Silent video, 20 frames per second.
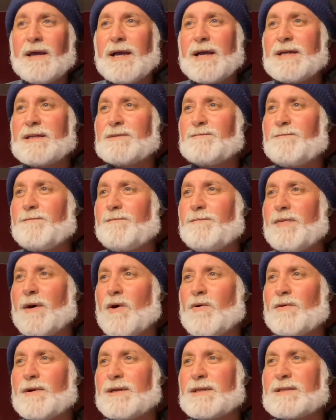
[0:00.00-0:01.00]
as
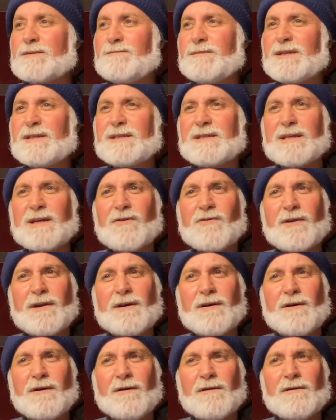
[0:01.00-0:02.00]
bonus
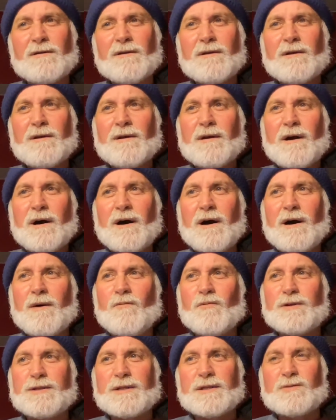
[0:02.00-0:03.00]
material, um,
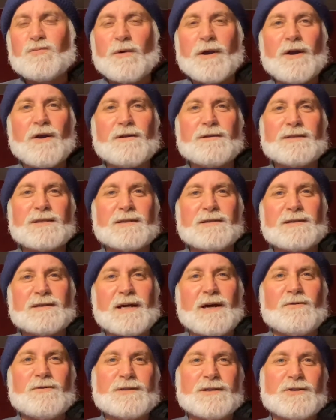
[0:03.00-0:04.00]
which is weird since
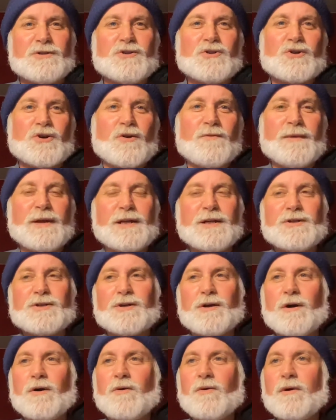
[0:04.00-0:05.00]
that was a Germany
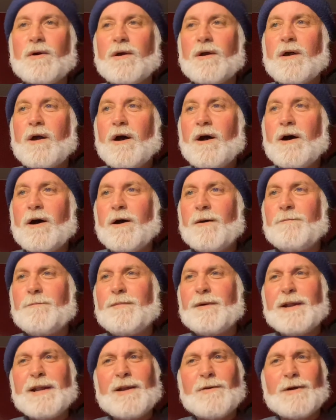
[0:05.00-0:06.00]
show. Um,
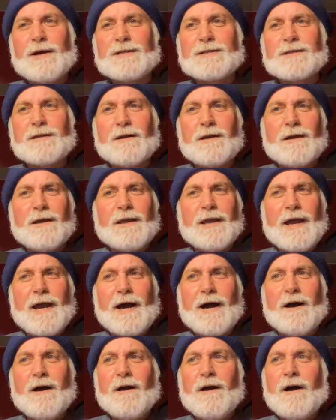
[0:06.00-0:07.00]
but anyways,
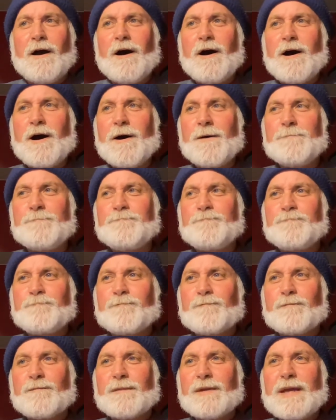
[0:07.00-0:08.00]
yeah. Um,
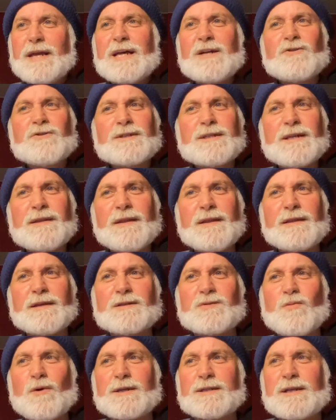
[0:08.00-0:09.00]
interesting that
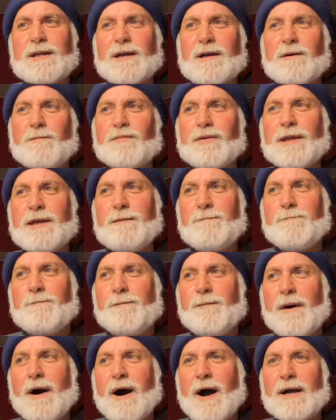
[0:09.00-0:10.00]
this wasn't a complete
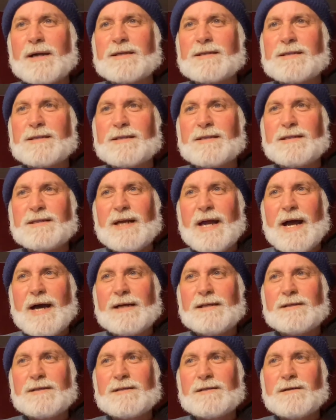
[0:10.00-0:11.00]
box
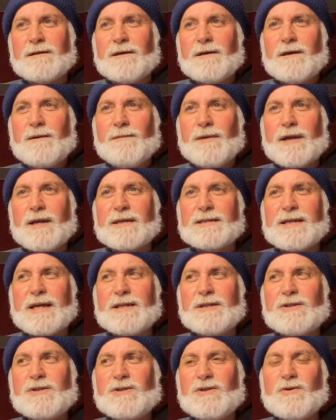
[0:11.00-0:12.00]
set because I
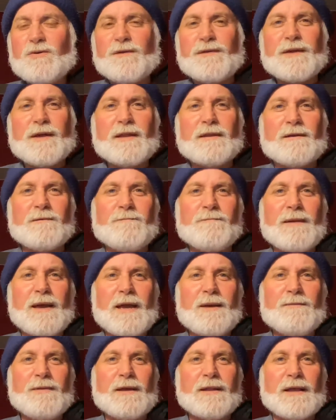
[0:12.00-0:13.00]
do think that
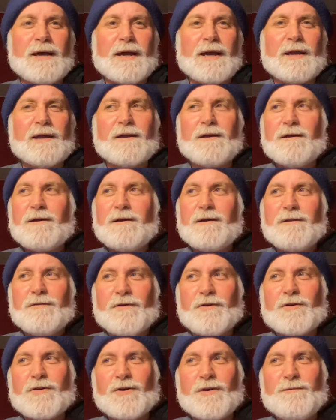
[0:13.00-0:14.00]
maybe like
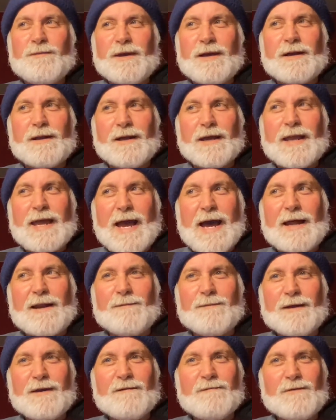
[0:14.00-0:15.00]
there could be an
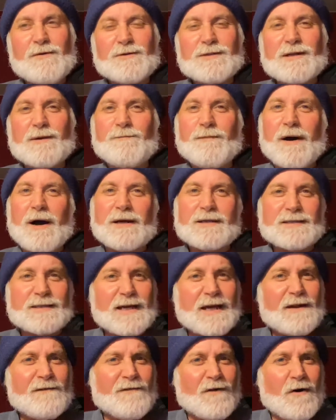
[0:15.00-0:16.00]
Academy of Music box
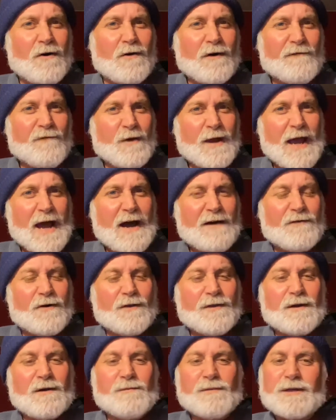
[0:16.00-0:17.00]
set if all if we have all
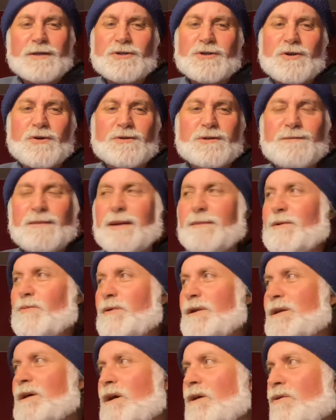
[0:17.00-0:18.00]
the complete shows. Maybe
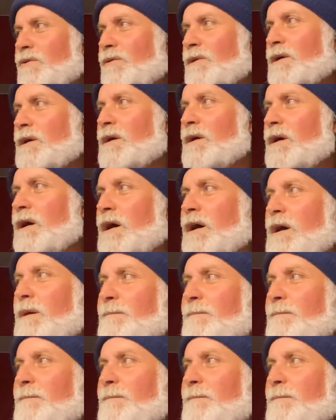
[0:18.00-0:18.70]
we don't. Um,